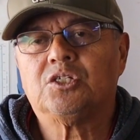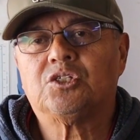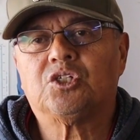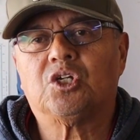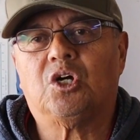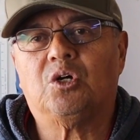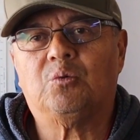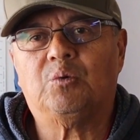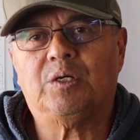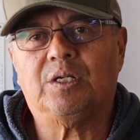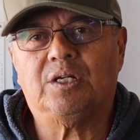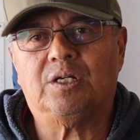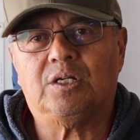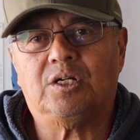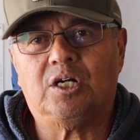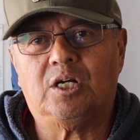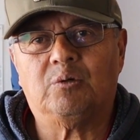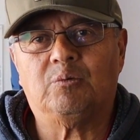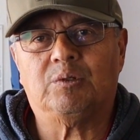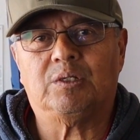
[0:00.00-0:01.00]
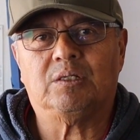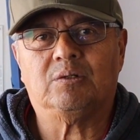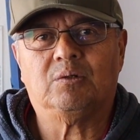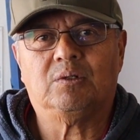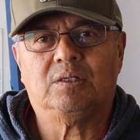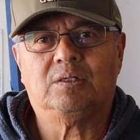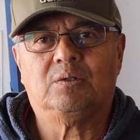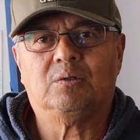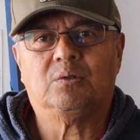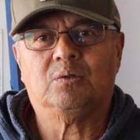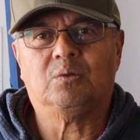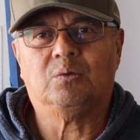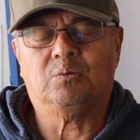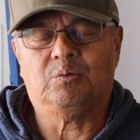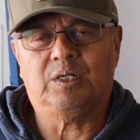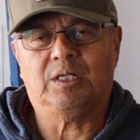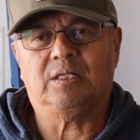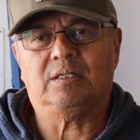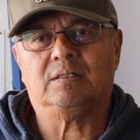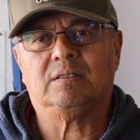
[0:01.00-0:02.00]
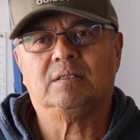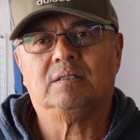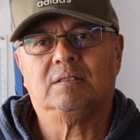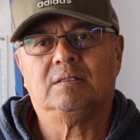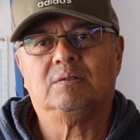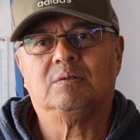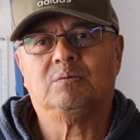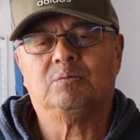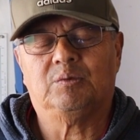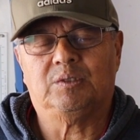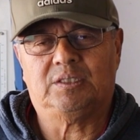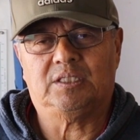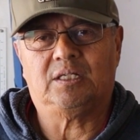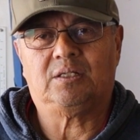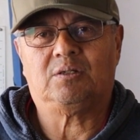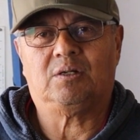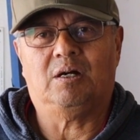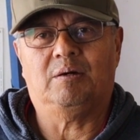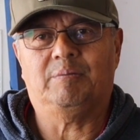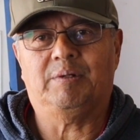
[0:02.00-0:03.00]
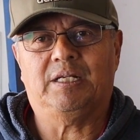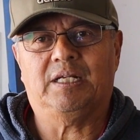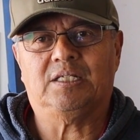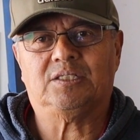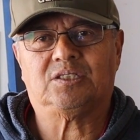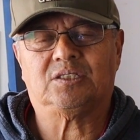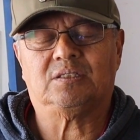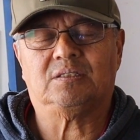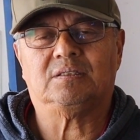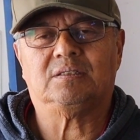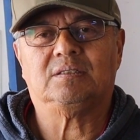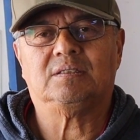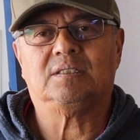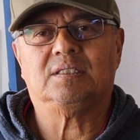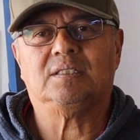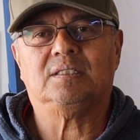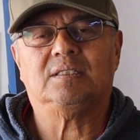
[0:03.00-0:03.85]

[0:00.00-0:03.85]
So when Irwin went with that combination,